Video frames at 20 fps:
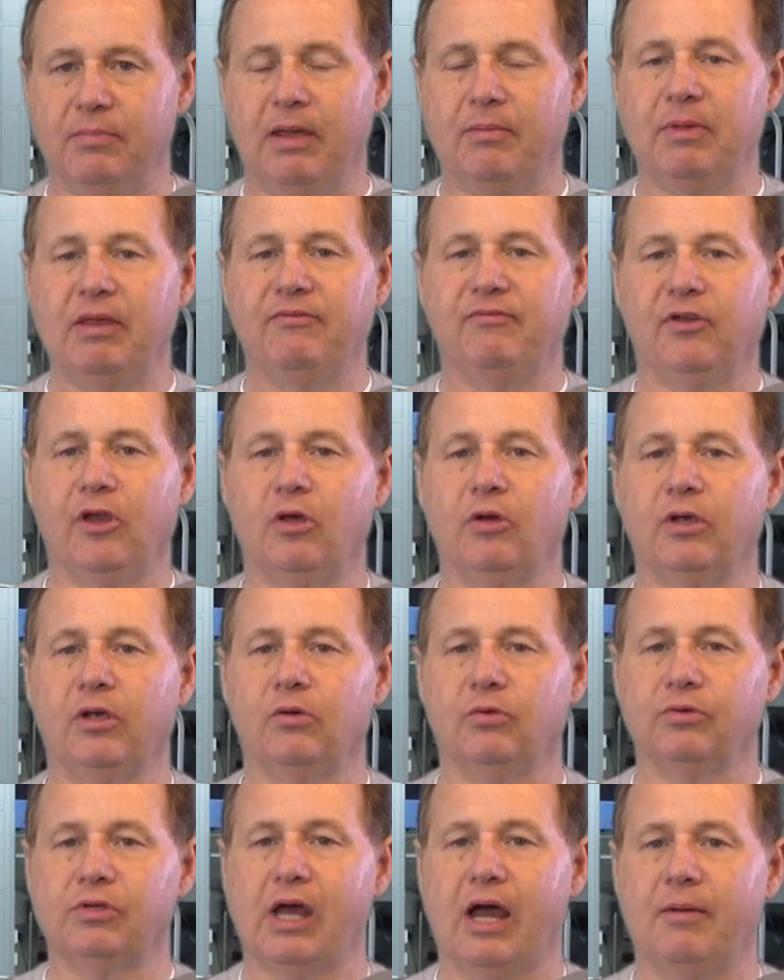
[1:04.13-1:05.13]
may be floating
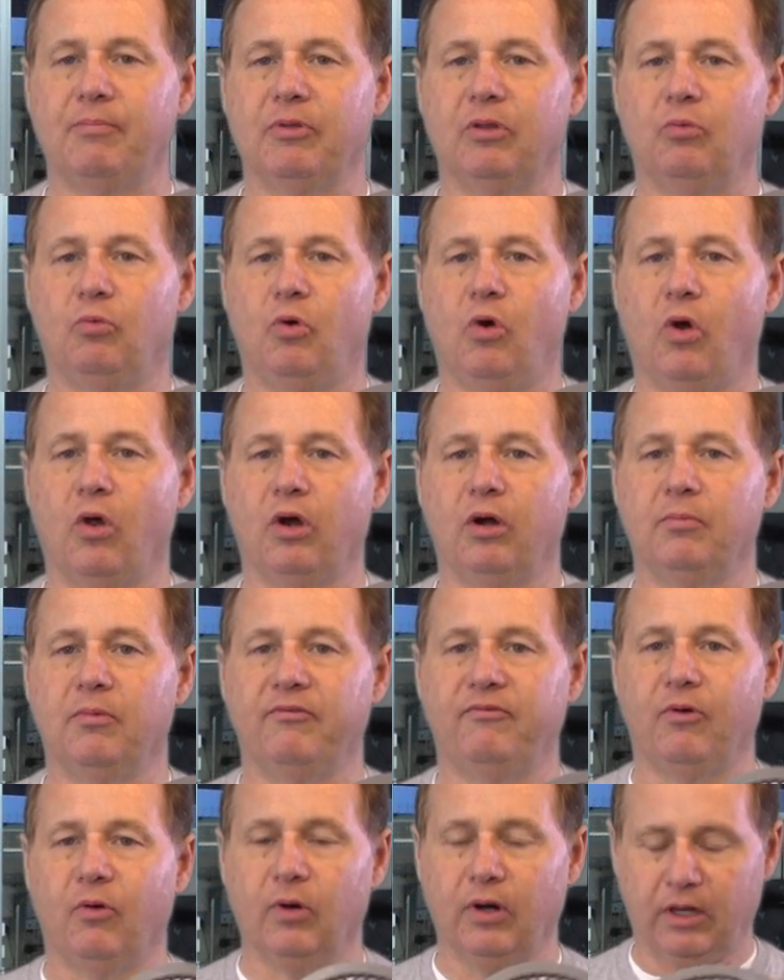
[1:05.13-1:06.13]
on top of the water
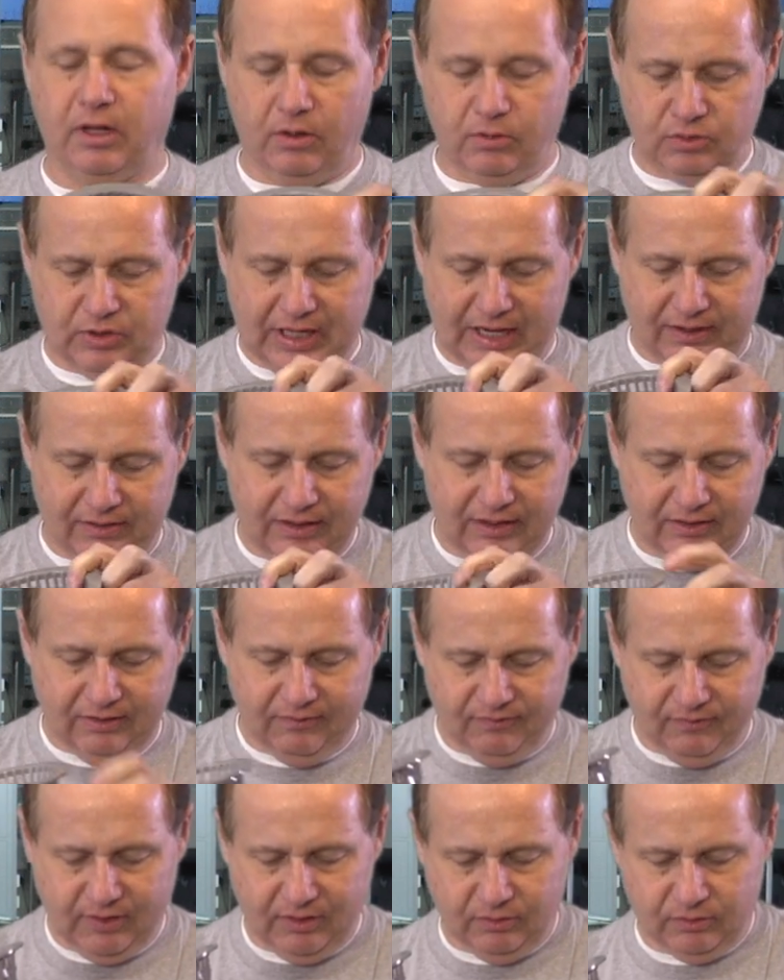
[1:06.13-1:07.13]
before it goes down in the
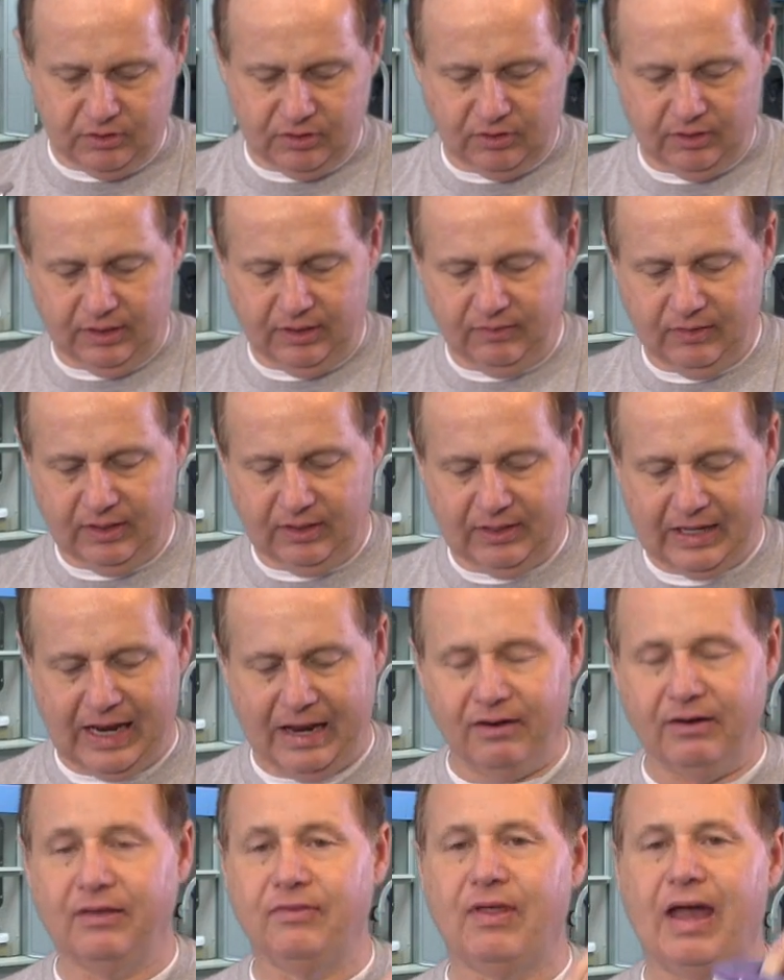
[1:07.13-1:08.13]
filter. And then
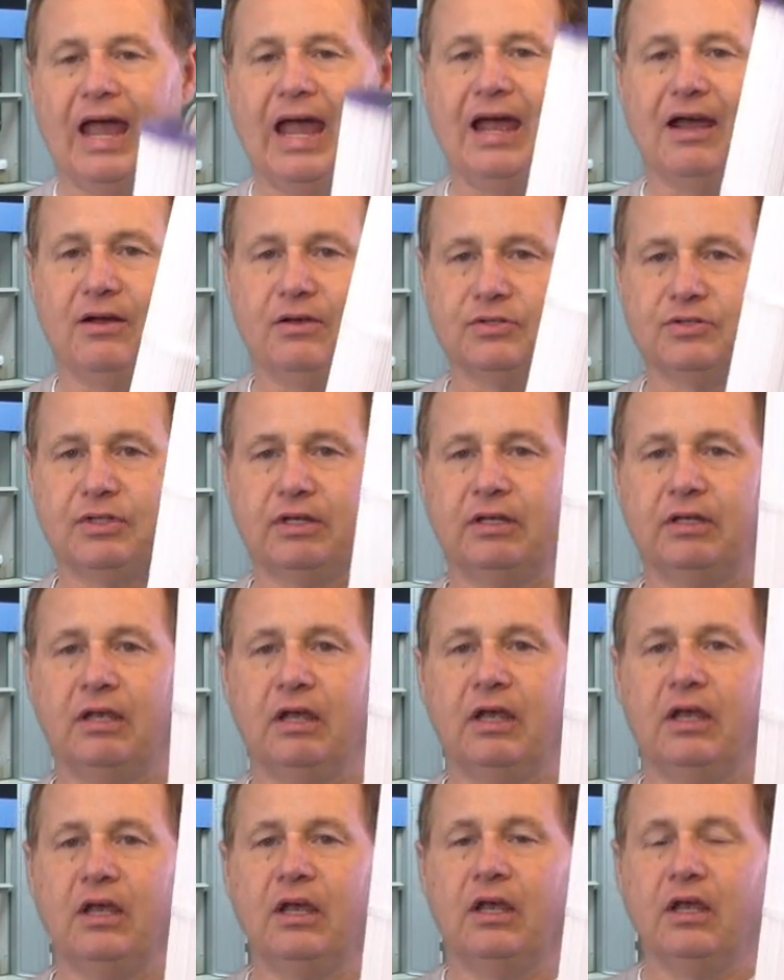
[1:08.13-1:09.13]
down in the housing,
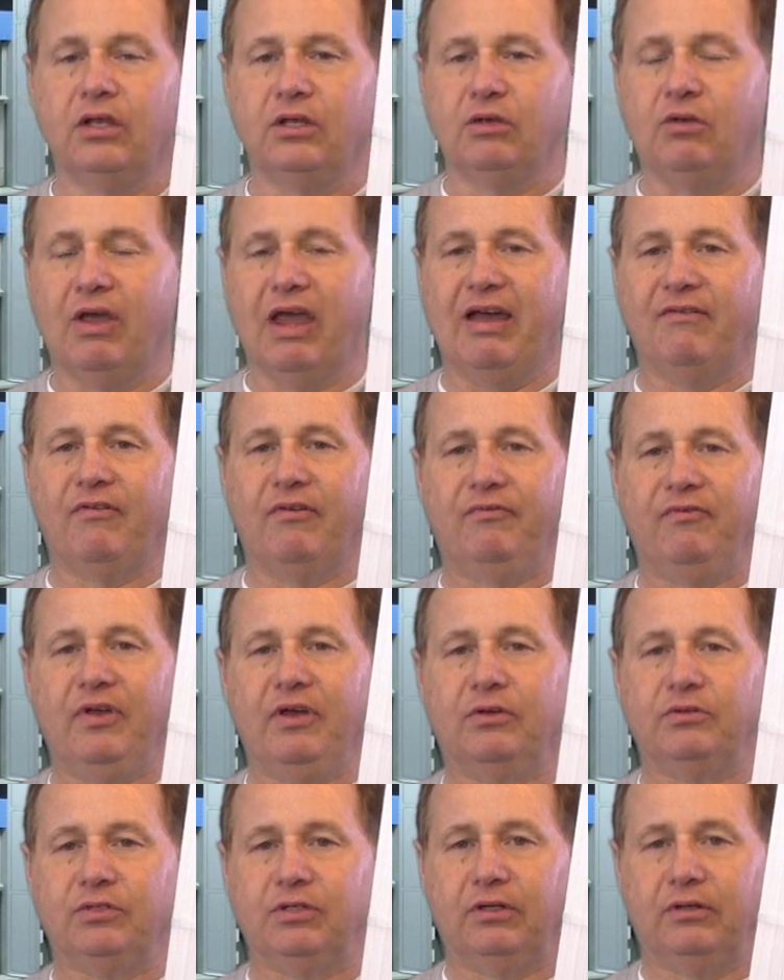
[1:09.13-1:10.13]
you have a
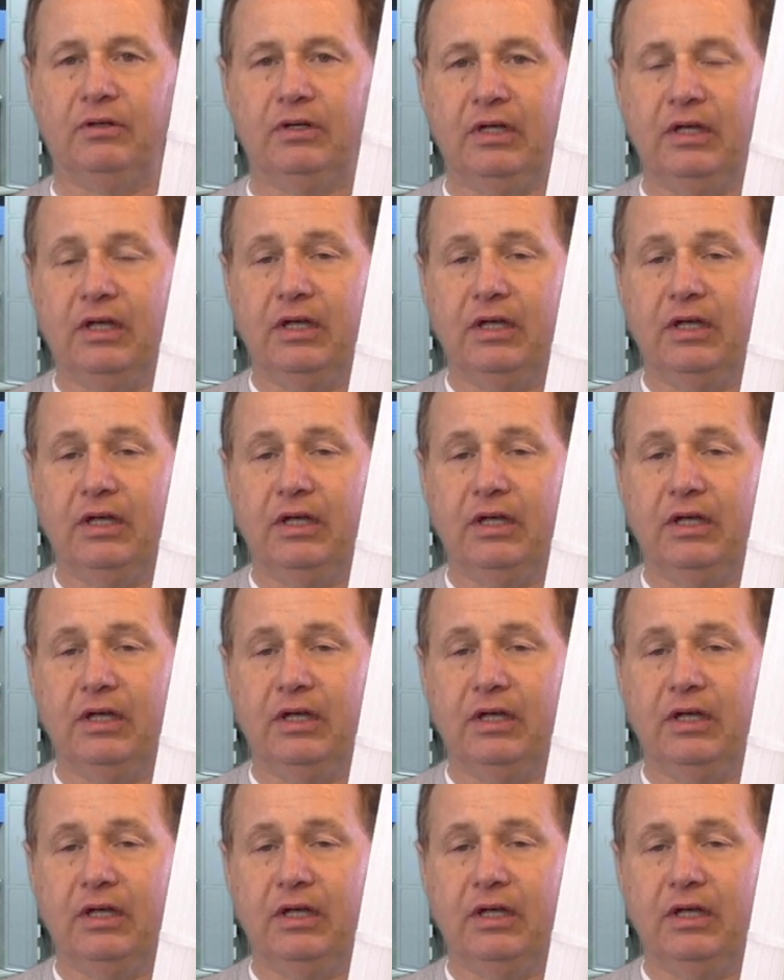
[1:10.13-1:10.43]
filter.